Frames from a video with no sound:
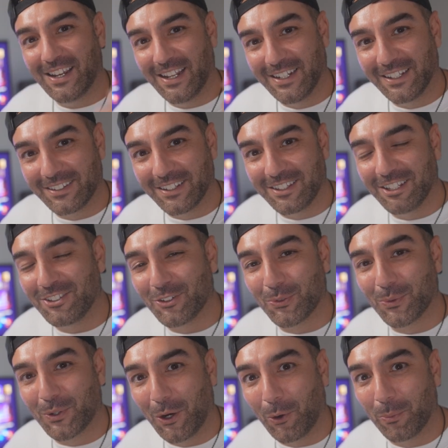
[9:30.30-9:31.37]
And there's a
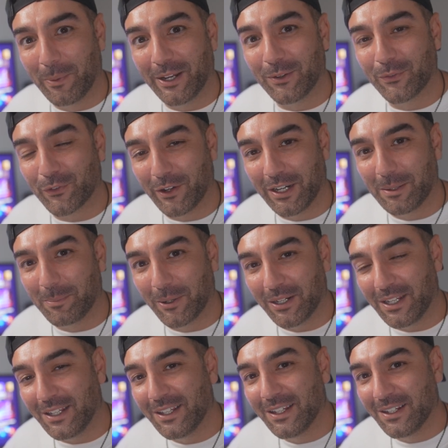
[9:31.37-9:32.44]
digital gold medal for
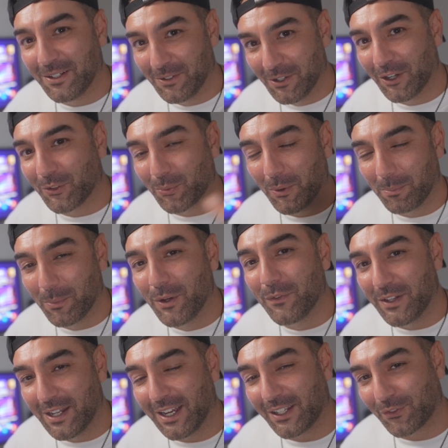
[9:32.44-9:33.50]
anybody who knows what
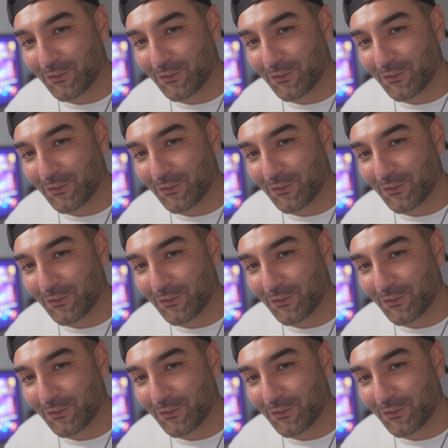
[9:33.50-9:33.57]
movie that's